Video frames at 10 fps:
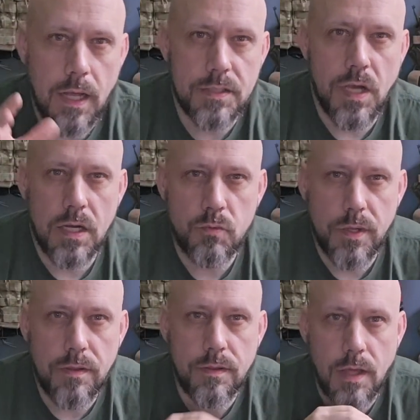I talked
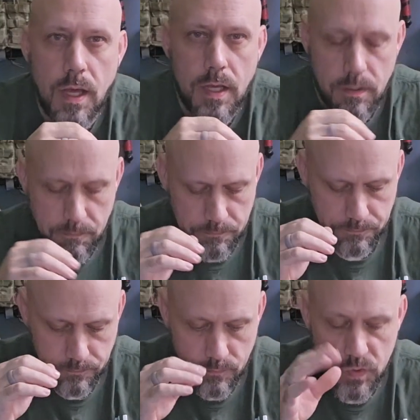with
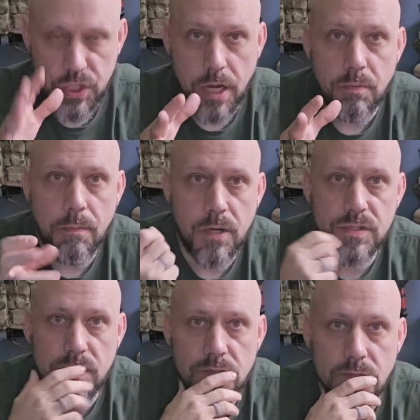Jay, Prepared
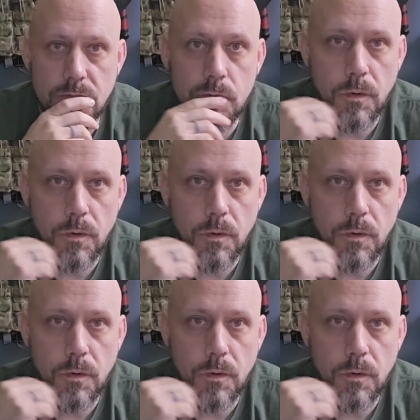Citizens.